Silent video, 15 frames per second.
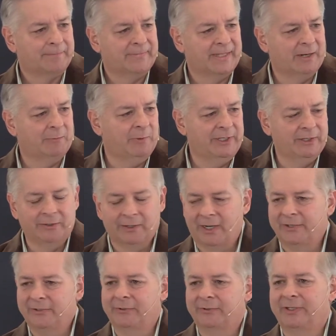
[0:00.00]
that we are
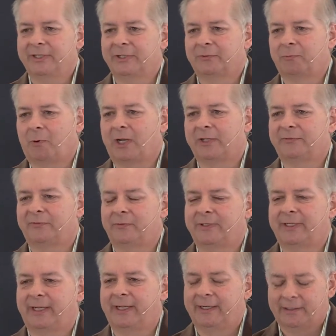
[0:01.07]
under his watchful
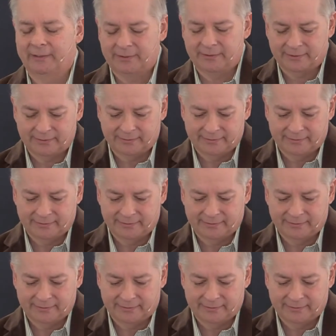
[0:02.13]
care.